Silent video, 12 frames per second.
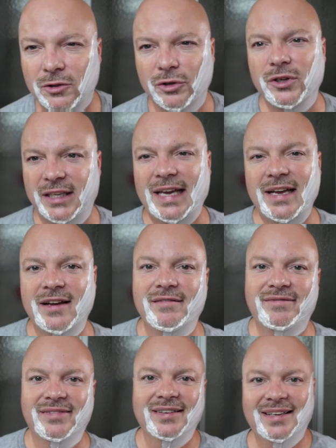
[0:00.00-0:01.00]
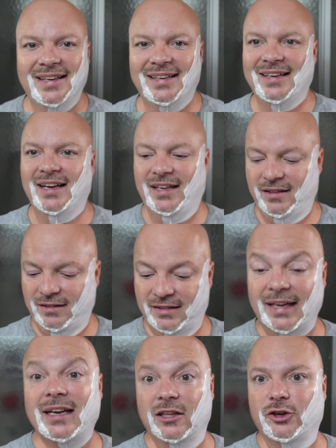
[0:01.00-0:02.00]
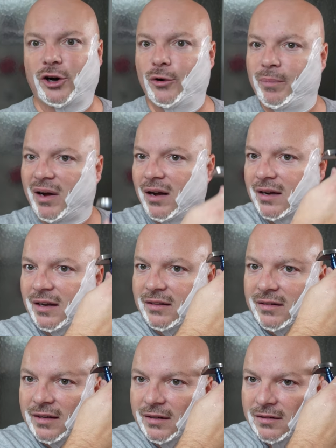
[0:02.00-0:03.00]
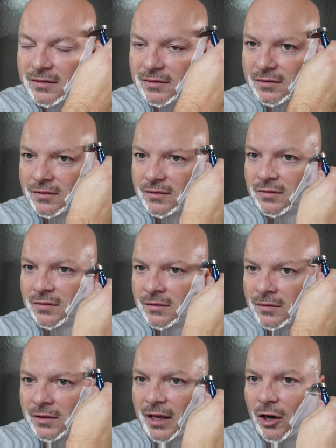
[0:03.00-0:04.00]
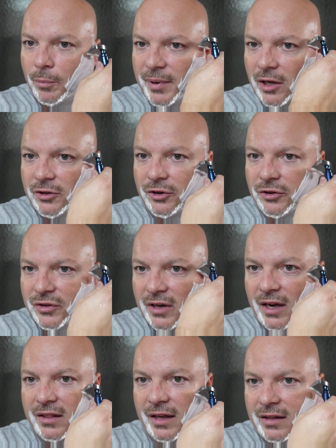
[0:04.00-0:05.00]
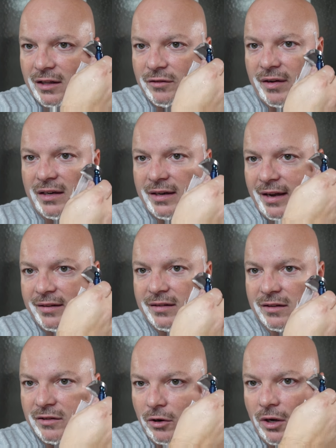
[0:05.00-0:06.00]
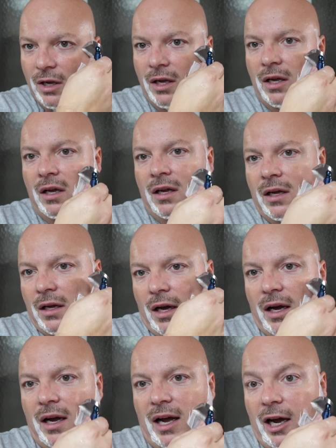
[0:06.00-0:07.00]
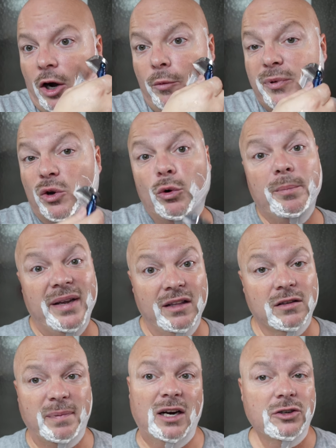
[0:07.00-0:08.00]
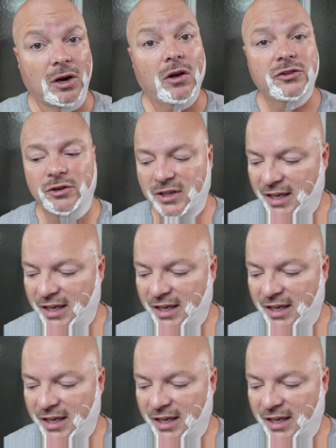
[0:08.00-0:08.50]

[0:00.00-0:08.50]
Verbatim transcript: to give and and dig in their own pockets and help others, and I think that's fantastic. So uh, I hope you will be inspired to also